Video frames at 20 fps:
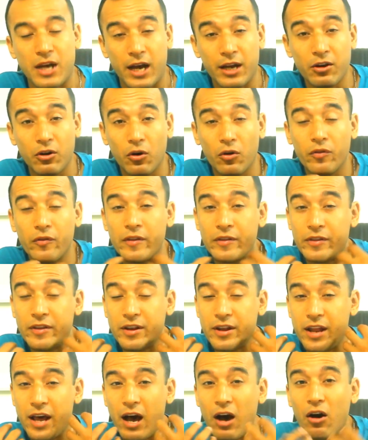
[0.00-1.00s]
I know
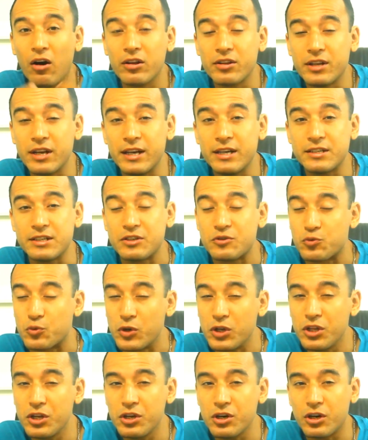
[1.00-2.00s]
that nowadays it's
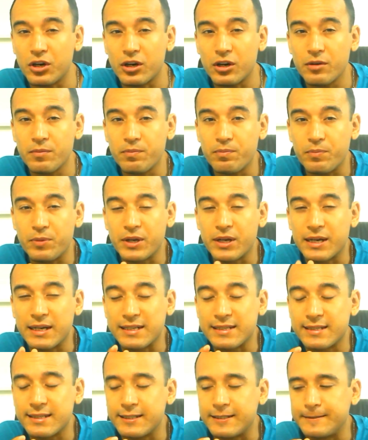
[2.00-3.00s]
really hard
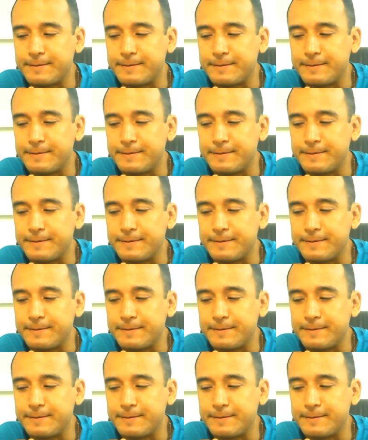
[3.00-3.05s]
because